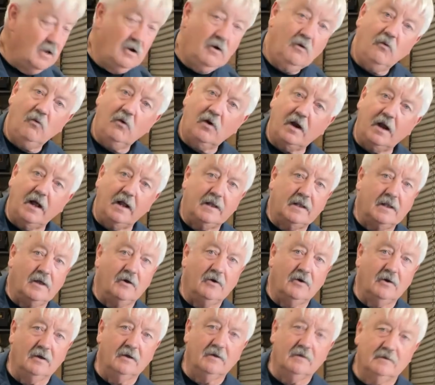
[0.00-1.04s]
What did I
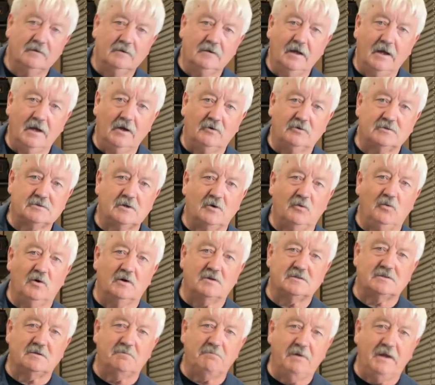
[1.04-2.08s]
tell you? Elsa
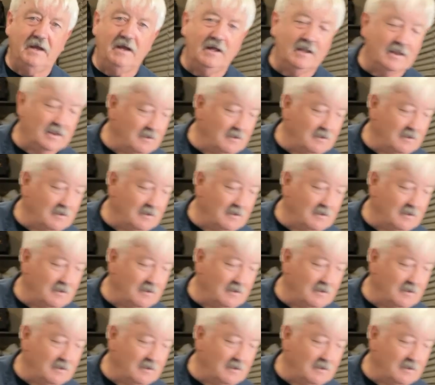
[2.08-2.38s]
wants to be in